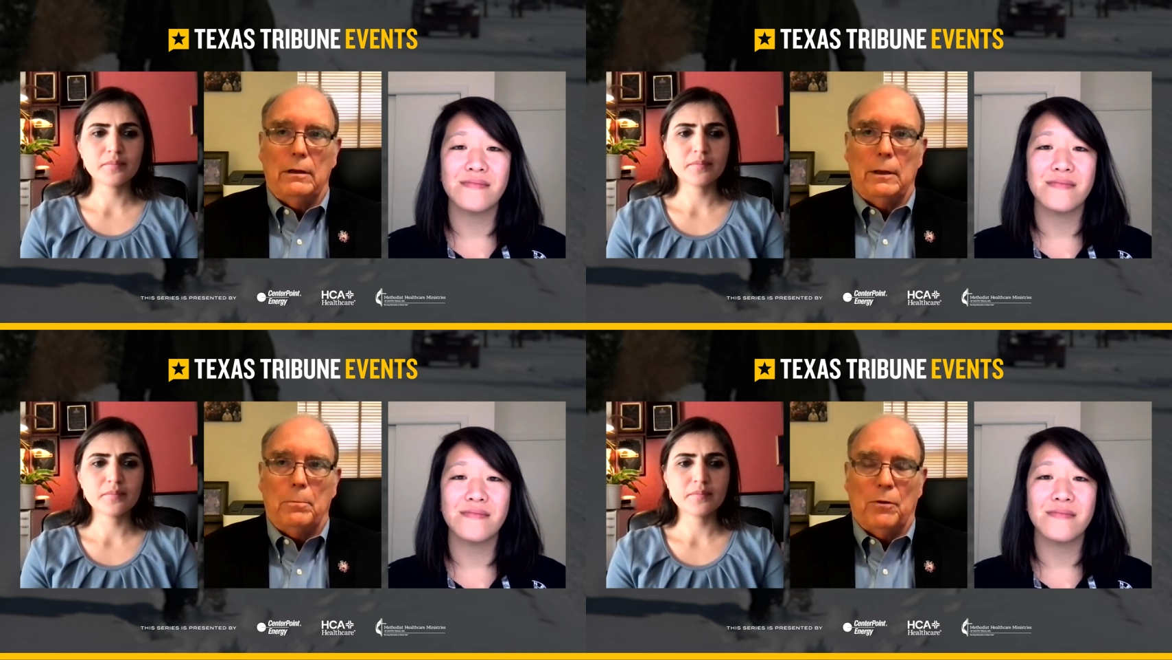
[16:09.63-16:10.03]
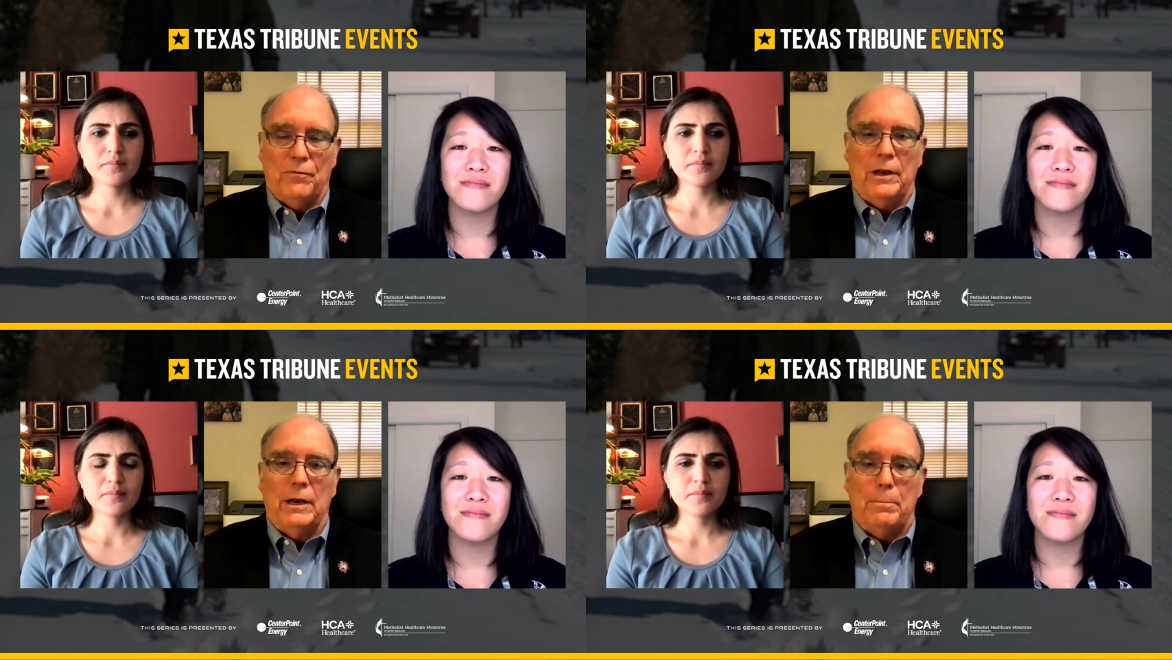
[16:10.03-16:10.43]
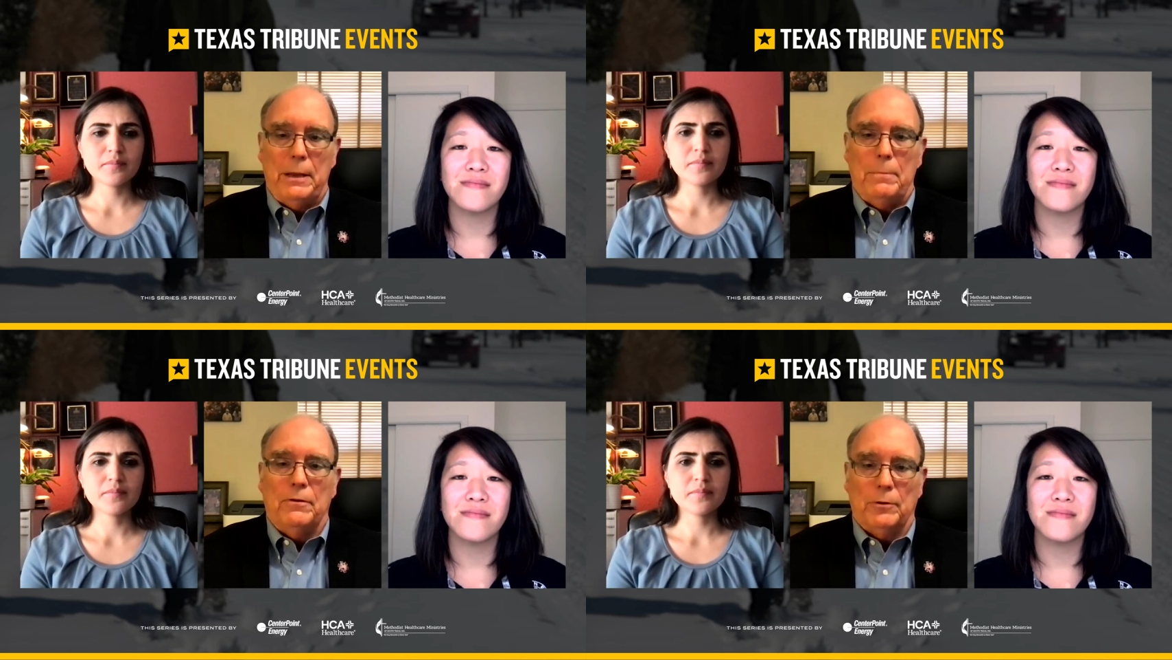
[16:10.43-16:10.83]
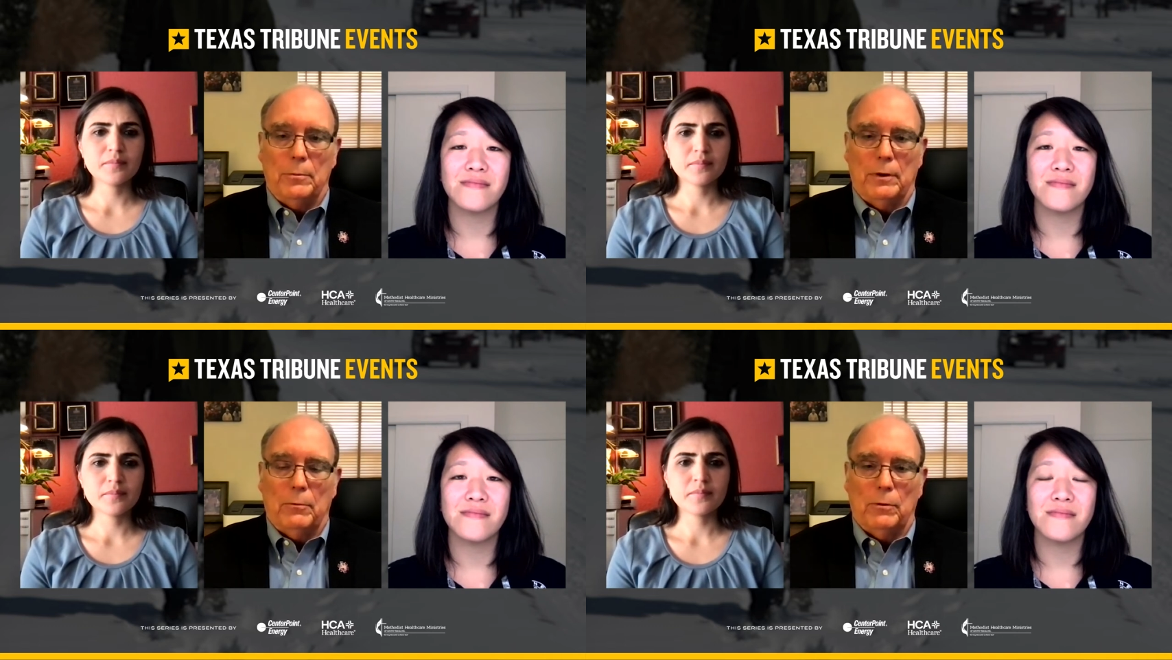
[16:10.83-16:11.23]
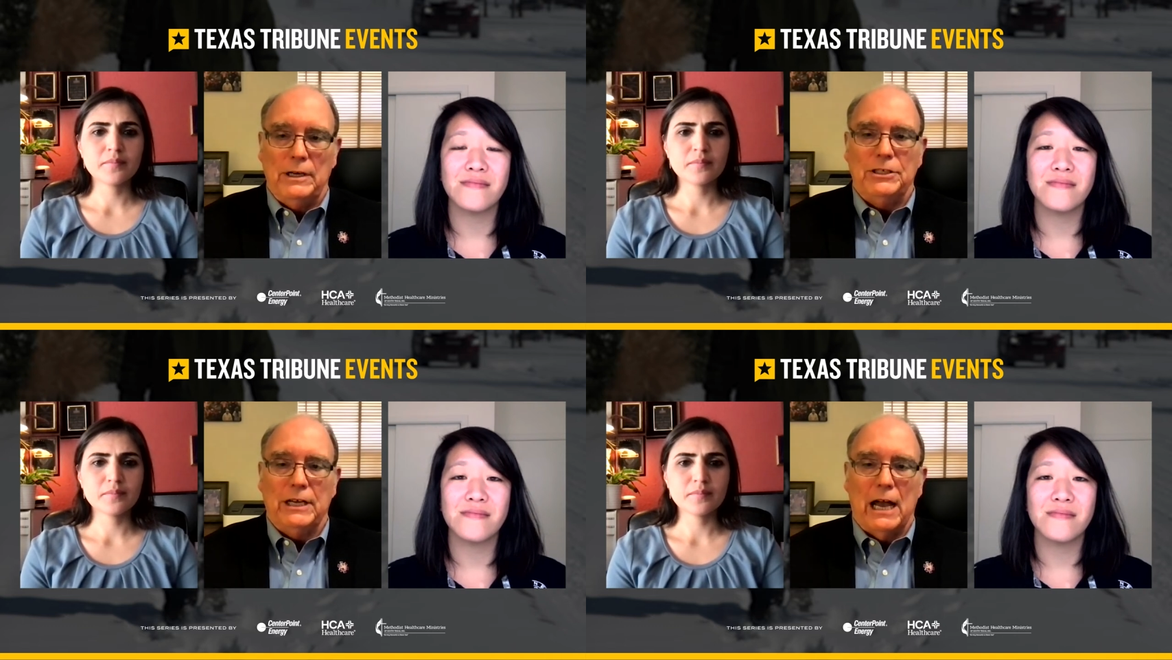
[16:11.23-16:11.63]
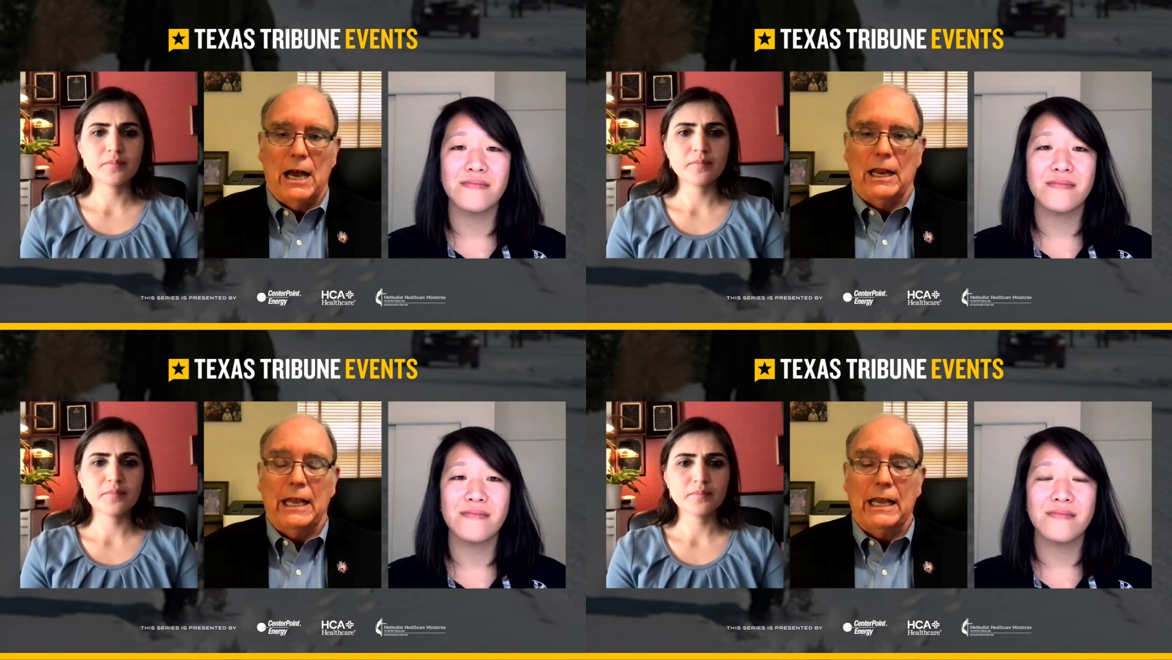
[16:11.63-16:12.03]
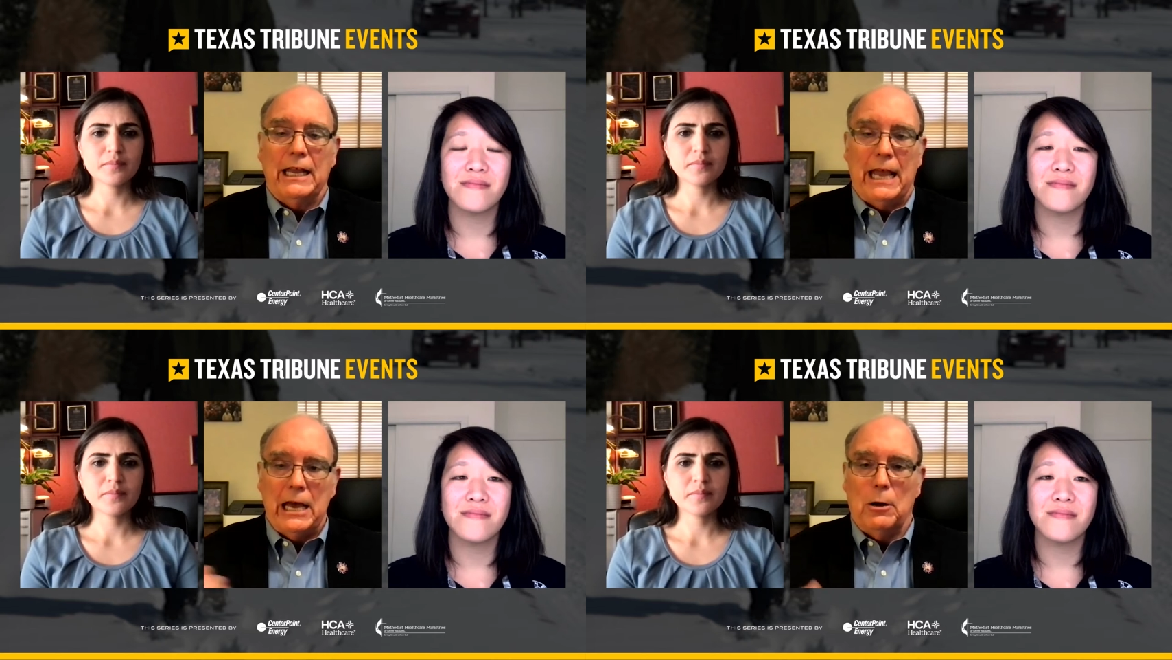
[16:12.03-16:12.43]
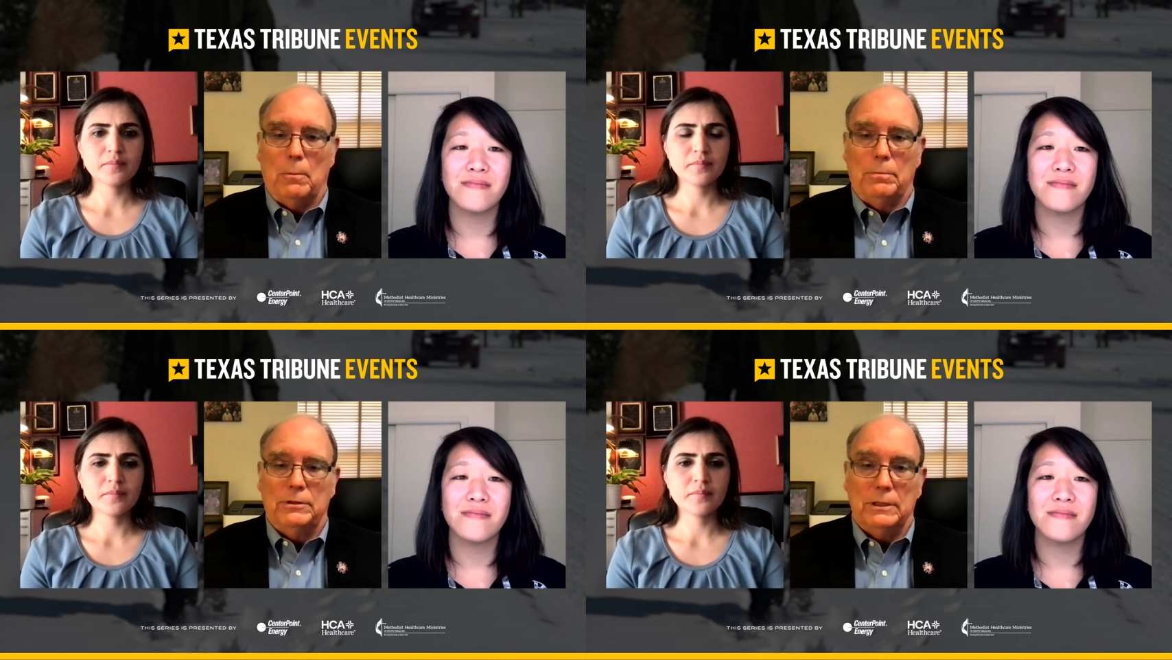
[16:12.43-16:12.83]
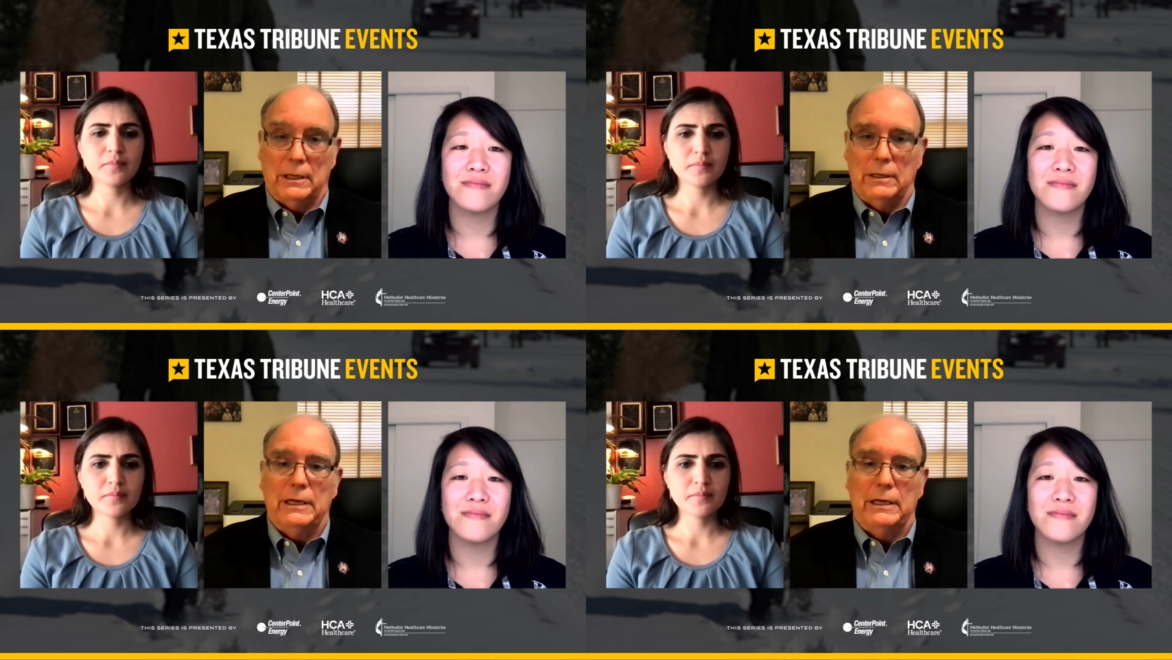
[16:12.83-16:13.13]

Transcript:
Speaker 1: it prevented people from reaching out and getting help to